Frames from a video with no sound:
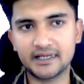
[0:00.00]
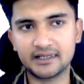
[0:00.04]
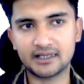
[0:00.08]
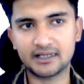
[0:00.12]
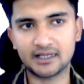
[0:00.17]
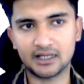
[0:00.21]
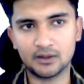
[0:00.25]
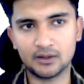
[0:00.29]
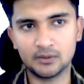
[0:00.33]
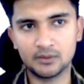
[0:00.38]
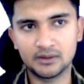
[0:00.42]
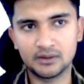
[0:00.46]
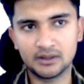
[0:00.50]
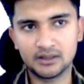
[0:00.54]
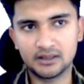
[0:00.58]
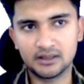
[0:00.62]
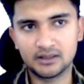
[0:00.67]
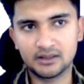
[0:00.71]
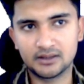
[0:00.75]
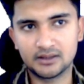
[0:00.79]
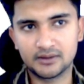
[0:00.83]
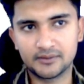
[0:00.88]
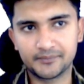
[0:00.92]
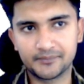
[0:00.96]
it now,
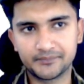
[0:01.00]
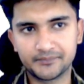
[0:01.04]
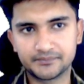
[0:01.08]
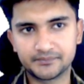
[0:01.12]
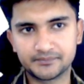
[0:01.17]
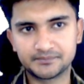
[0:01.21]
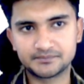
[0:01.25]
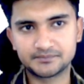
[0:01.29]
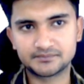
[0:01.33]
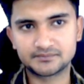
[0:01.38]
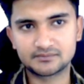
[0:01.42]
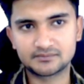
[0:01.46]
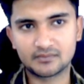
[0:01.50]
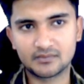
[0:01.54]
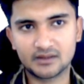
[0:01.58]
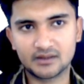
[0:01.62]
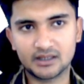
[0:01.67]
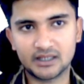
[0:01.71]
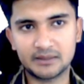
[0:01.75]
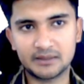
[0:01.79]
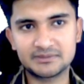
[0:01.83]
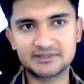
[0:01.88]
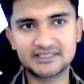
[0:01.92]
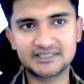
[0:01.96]

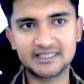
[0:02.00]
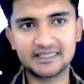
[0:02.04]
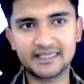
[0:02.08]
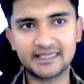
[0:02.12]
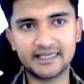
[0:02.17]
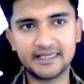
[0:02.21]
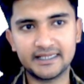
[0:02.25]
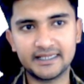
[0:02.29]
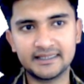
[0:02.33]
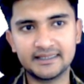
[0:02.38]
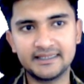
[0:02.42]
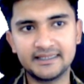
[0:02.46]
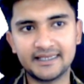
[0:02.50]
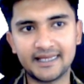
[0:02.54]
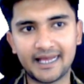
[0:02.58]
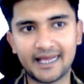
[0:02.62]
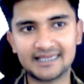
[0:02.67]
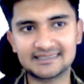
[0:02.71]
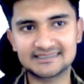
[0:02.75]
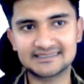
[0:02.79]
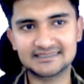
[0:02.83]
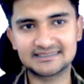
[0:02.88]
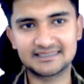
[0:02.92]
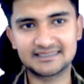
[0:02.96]
I'm still getting the
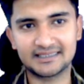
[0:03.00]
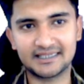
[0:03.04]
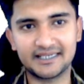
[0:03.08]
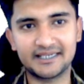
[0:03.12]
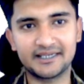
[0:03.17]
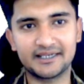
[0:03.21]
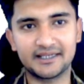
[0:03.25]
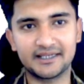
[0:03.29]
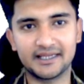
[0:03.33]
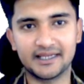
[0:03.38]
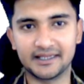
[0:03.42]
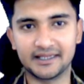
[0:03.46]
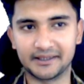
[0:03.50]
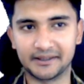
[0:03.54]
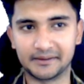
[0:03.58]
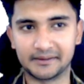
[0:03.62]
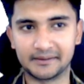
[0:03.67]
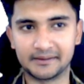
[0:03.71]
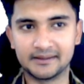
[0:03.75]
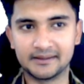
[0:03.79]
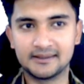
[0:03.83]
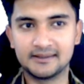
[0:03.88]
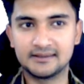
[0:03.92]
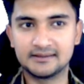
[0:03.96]
access denied error.
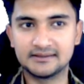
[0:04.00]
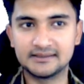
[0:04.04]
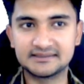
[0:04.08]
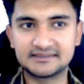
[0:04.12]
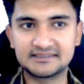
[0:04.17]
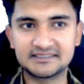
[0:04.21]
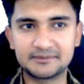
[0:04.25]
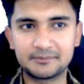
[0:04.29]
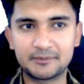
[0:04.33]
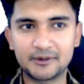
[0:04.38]
This is